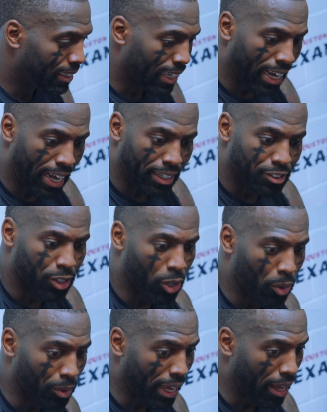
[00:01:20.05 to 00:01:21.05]
And
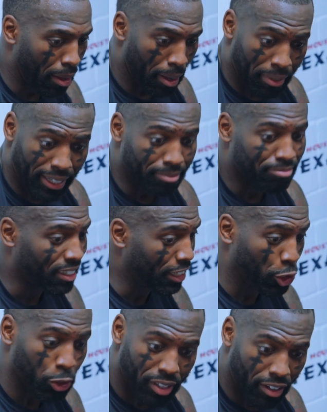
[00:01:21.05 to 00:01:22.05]
so, yeah, I mean, it
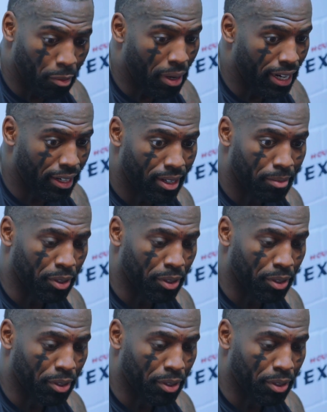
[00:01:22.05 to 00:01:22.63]
juiced everybody up.